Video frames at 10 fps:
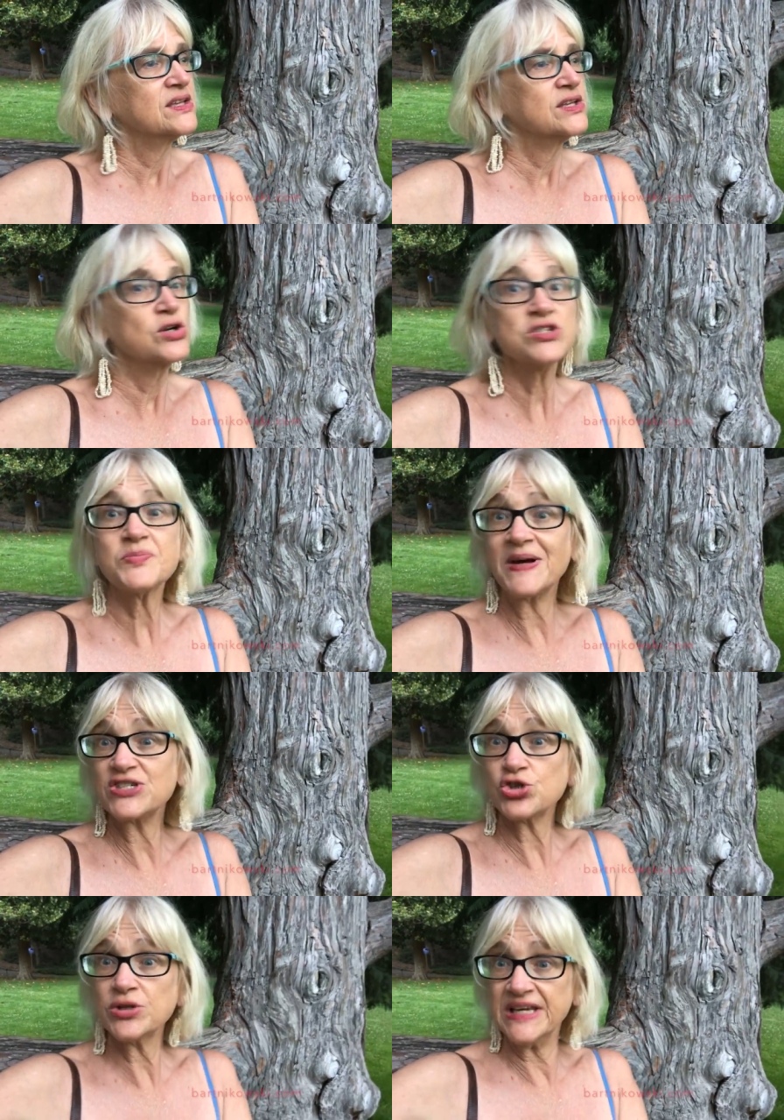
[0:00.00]
your
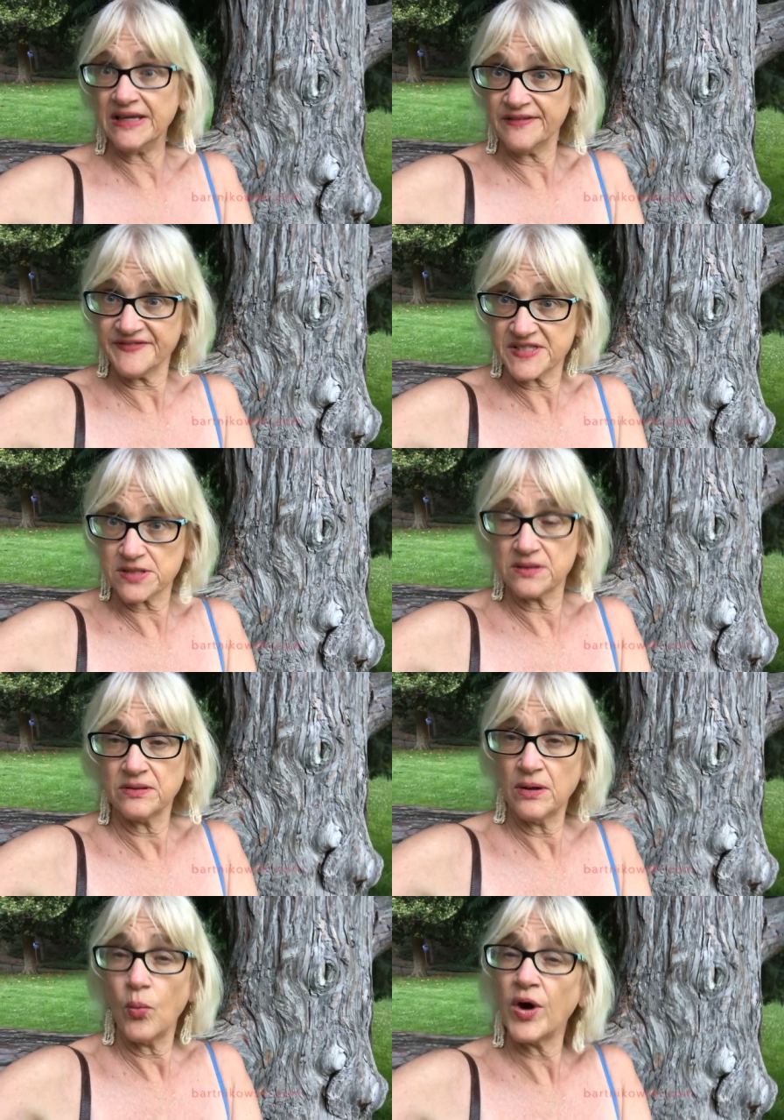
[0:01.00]
special gifts,
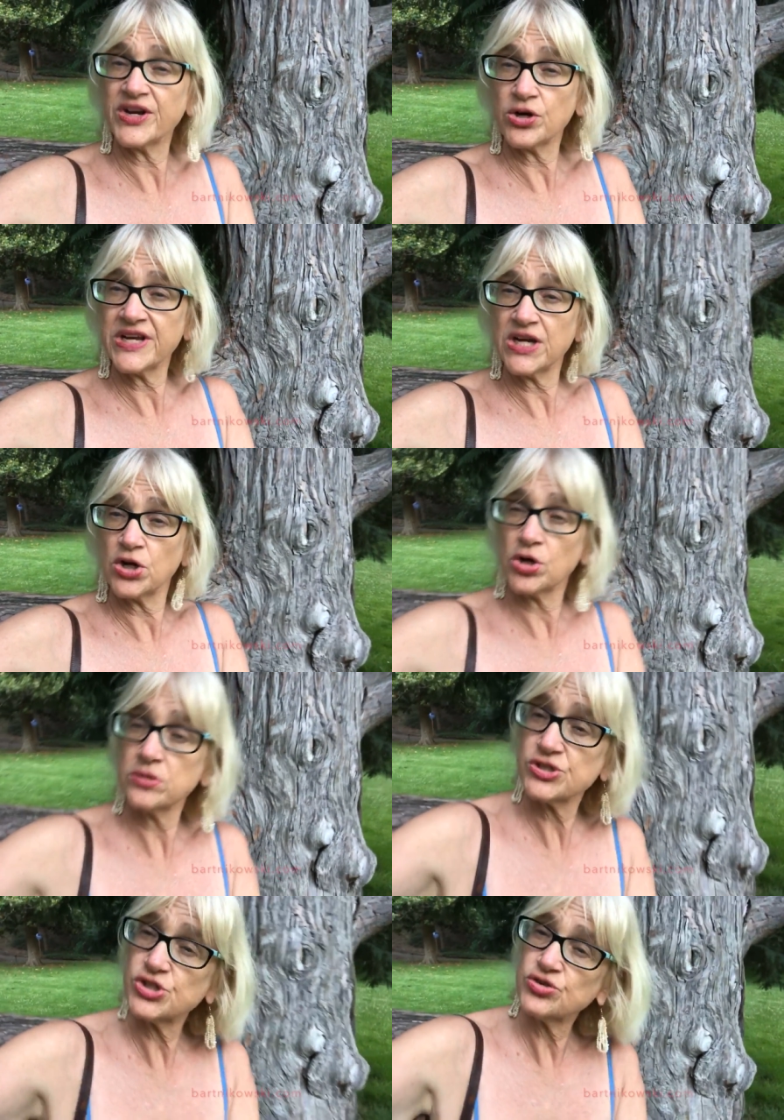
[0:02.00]
what you're here
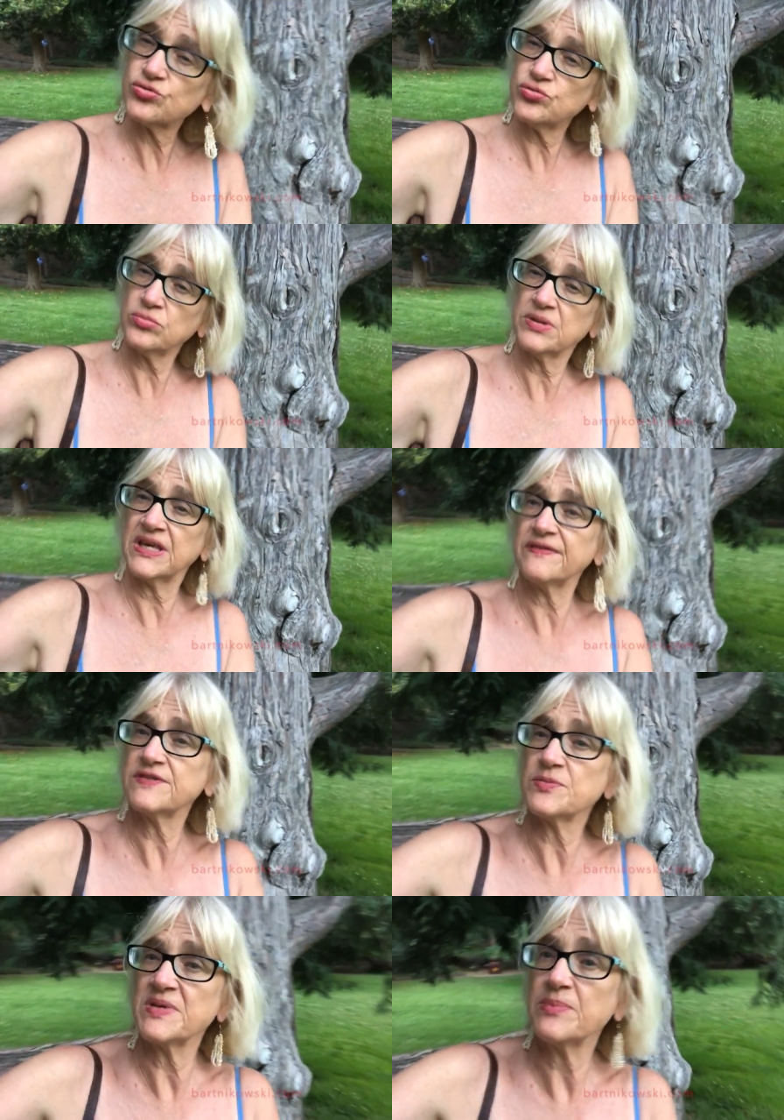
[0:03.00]
to give
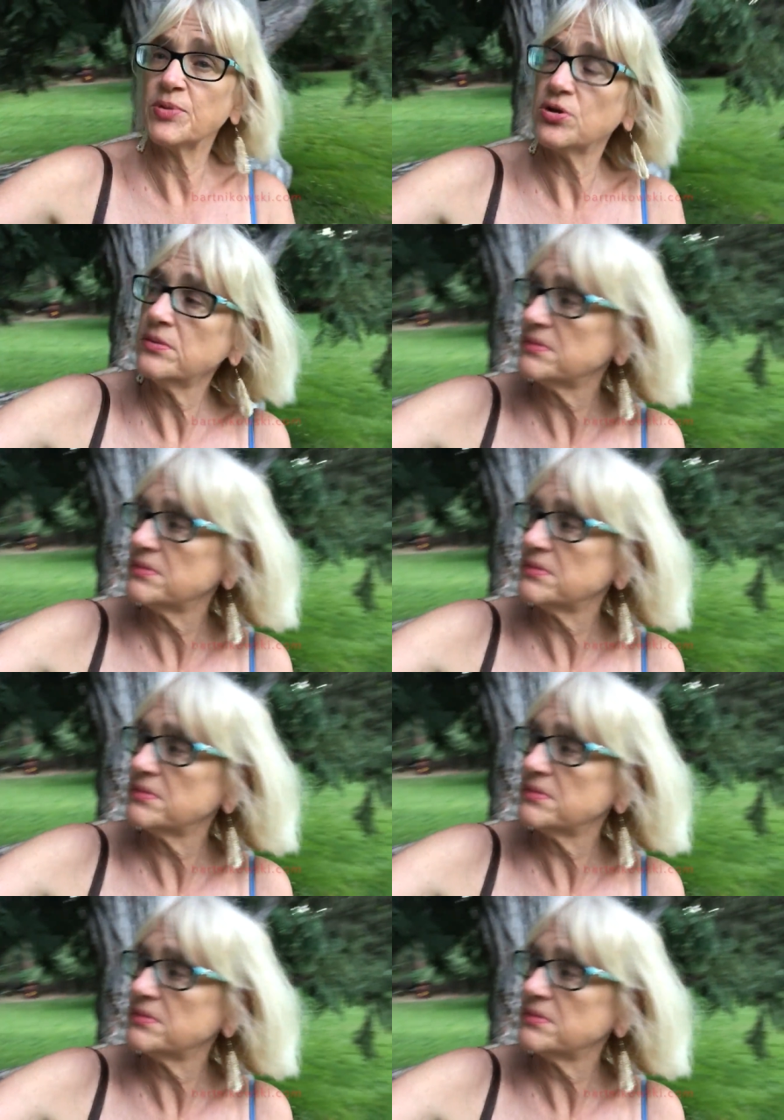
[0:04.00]
to people